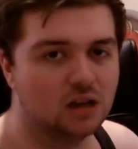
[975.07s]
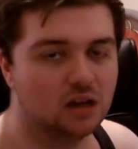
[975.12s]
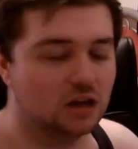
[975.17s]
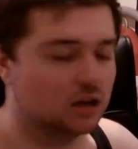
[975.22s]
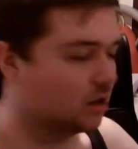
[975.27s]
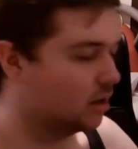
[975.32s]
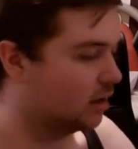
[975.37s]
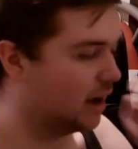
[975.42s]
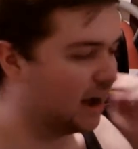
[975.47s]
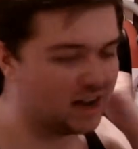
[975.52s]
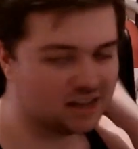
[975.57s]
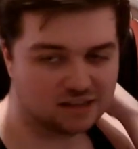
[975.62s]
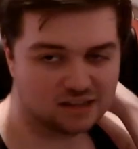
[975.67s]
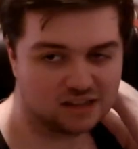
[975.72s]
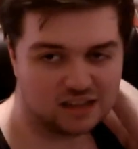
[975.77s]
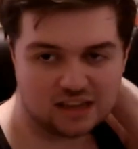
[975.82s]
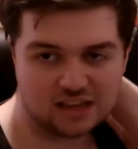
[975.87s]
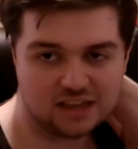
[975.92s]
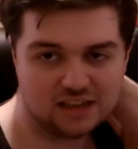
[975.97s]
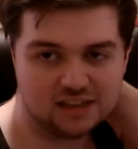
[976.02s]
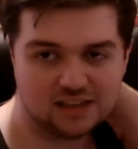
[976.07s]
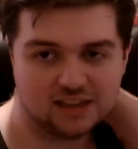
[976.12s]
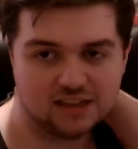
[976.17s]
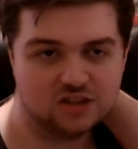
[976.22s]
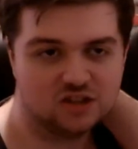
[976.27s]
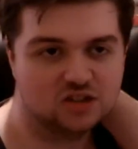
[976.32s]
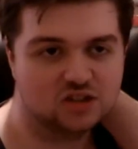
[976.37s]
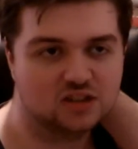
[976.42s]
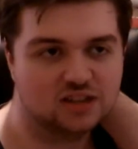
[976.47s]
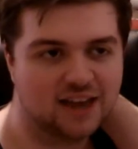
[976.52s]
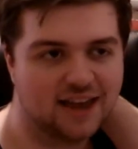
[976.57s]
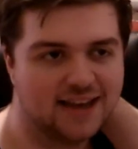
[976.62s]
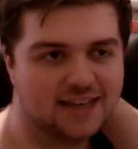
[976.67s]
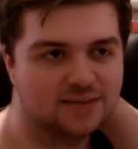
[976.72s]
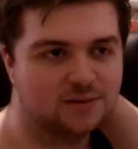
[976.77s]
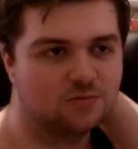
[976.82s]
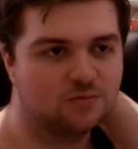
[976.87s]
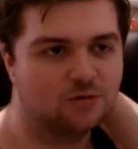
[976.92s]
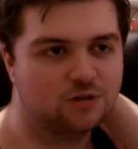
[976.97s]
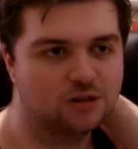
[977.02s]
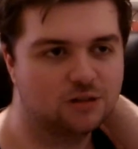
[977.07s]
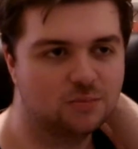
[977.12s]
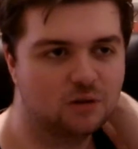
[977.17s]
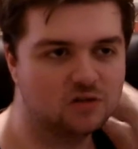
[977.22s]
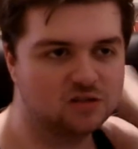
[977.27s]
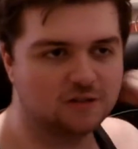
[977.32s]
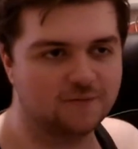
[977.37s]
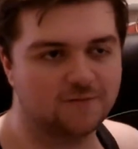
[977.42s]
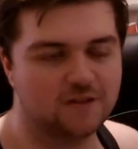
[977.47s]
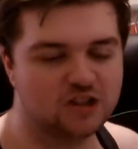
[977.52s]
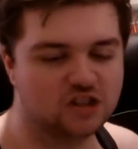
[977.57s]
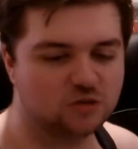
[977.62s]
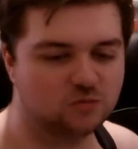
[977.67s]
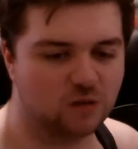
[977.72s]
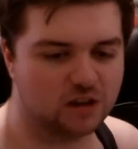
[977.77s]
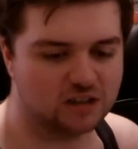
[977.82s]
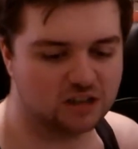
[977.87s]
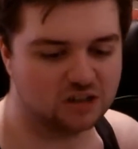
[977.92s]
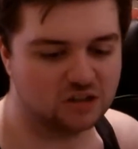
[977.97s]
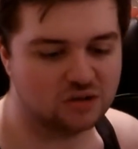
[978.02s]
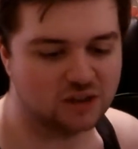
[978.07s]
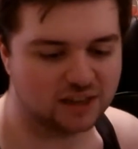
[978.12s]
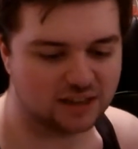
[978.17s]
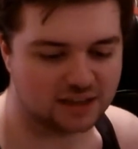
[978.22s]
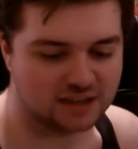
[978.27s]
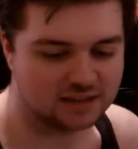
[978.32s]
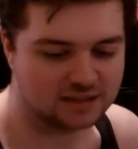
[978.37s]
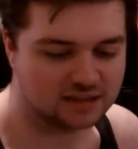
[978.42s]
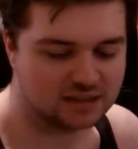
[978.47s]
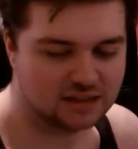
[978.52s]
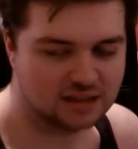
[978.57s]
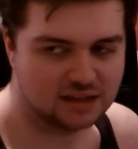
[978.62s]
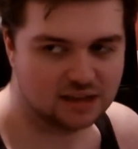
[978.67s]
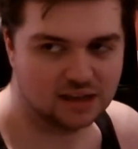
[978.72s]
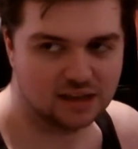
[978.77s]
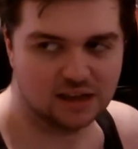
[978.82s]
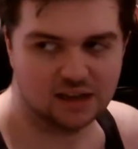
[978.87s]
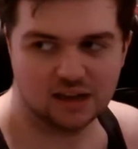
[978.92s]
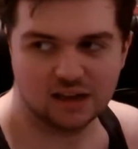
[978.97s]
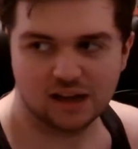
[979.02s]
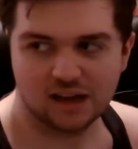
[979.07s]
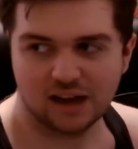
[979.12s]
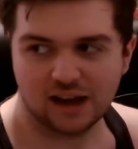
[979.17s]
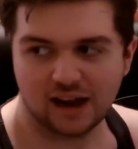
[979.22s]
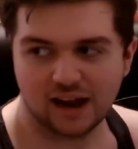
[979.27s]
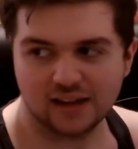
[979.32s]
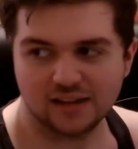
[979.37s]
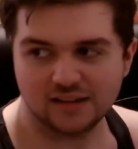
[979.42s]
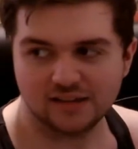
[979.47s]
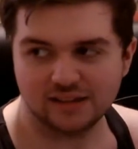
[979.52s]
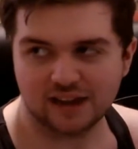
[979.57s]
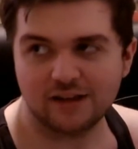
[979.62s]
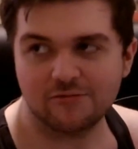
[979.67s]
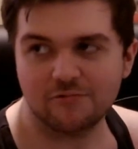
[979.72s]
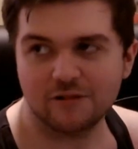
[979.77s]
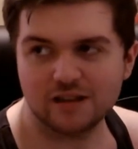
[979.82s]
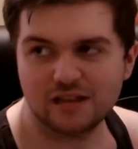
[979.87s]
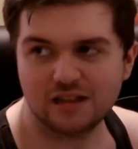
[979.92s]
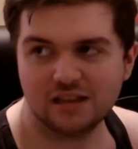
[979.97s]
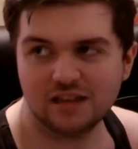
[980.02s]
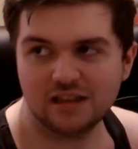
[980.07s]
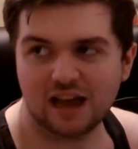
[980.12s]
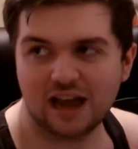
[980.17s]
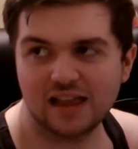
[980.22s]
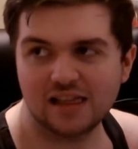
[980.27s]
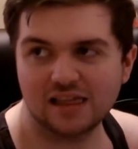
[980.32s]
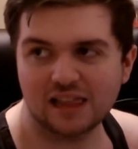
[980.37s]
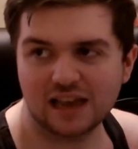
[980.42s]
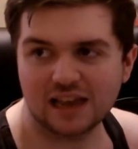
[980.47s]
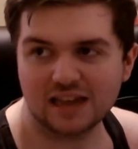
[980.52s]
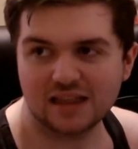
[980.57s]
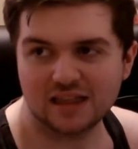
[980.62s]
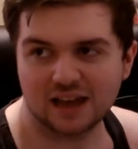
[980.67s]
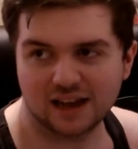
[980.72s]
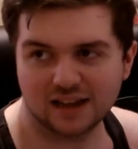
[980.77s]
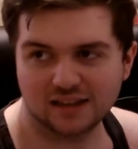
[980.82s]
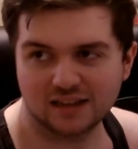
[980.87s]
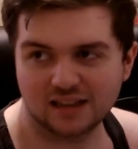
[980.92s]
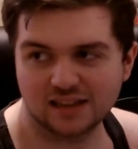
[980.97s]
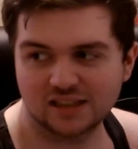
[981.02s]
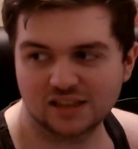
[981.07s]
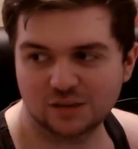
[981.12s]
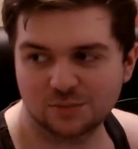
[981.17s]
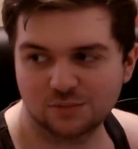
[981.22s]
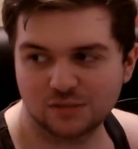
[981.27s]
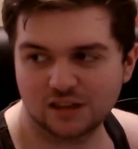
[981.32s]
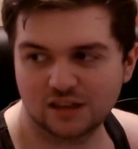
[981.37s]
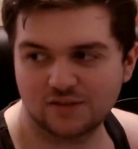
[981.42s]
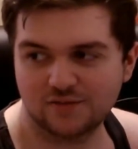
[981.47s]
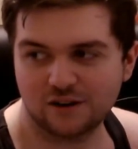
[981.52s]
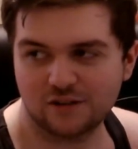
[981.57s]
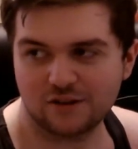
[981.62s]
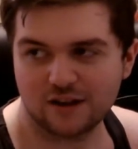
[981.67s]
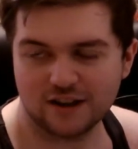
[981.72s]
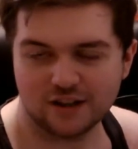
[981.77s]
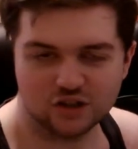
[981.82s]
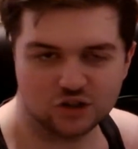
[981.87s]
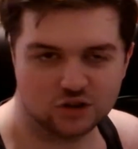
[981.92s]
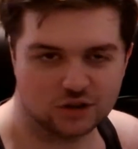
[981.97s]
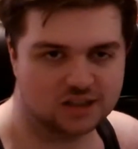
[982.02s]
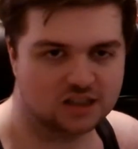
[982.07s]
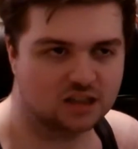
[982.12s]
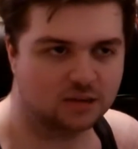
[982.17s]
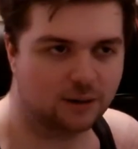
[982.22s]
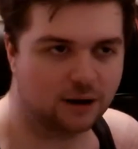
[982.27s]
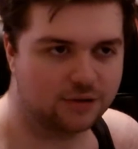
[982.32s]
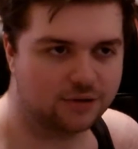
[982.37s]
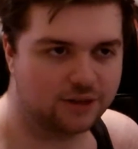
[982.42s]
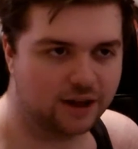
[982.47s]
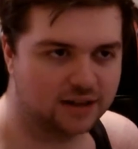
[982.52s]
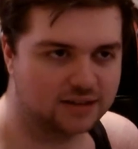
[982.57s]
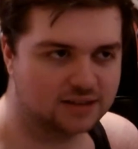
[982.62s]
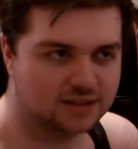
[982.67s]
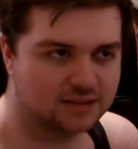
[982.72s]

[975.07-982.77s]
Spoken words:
And he just cares about what the most efficient way to do that is. And I like that. There's something very interesting about that.